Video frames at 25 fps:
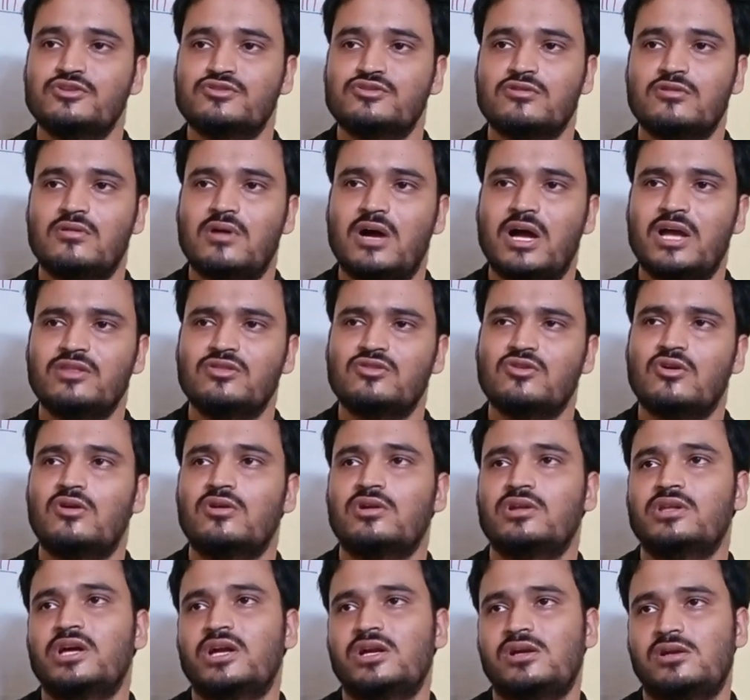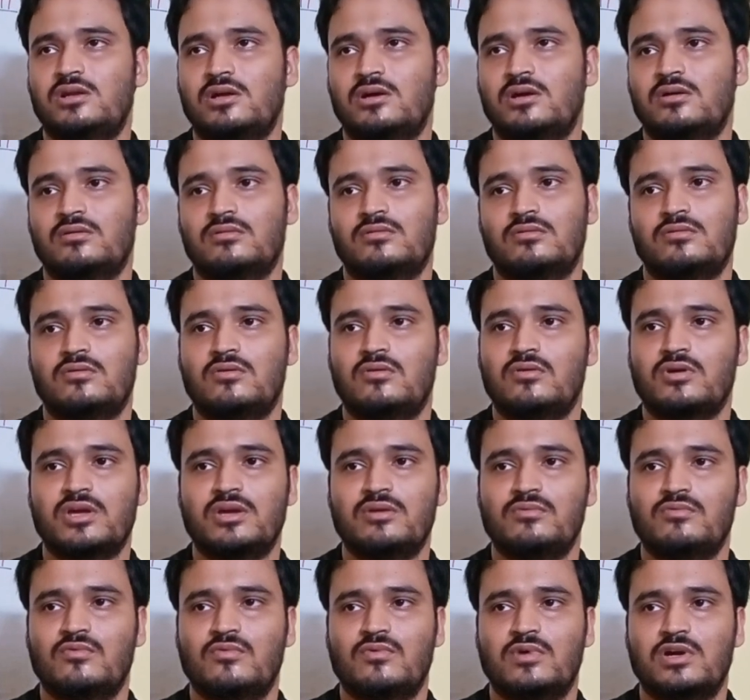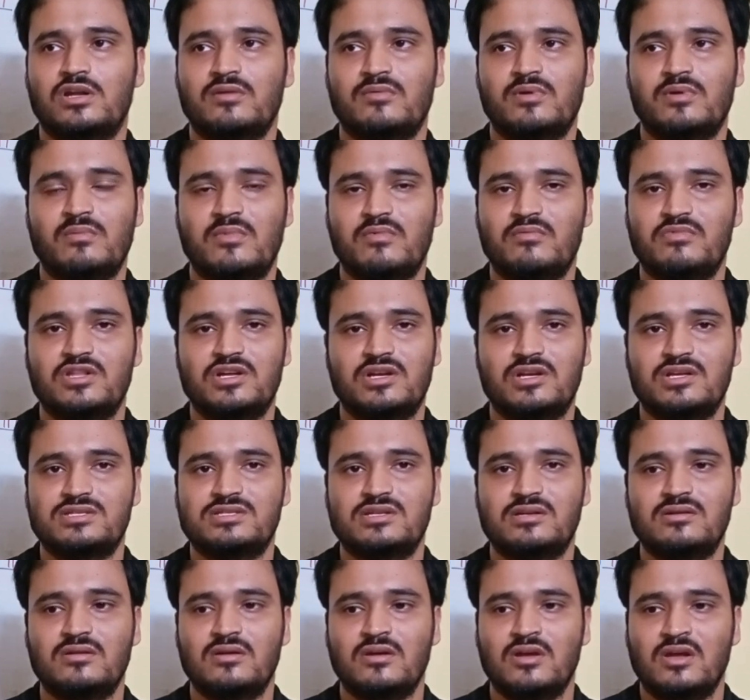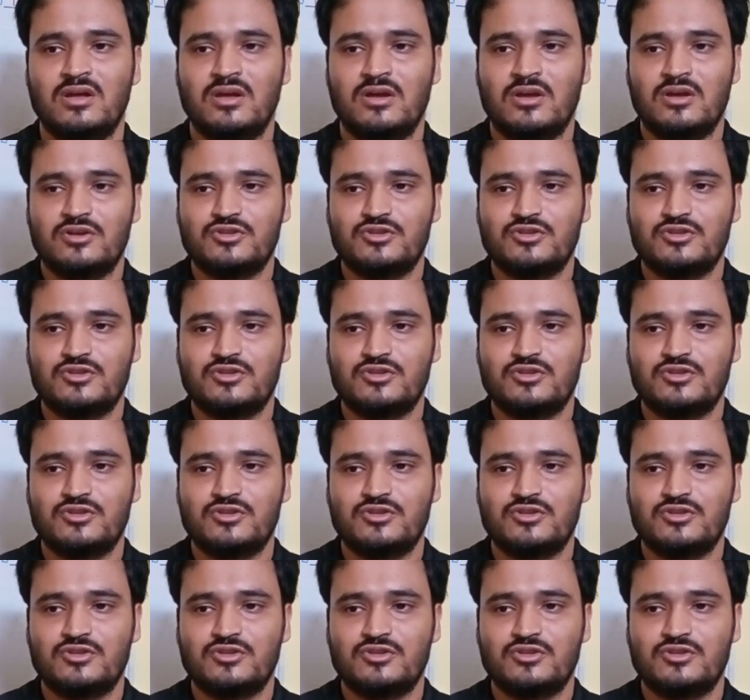So I thought that okay, whatever may be the reason.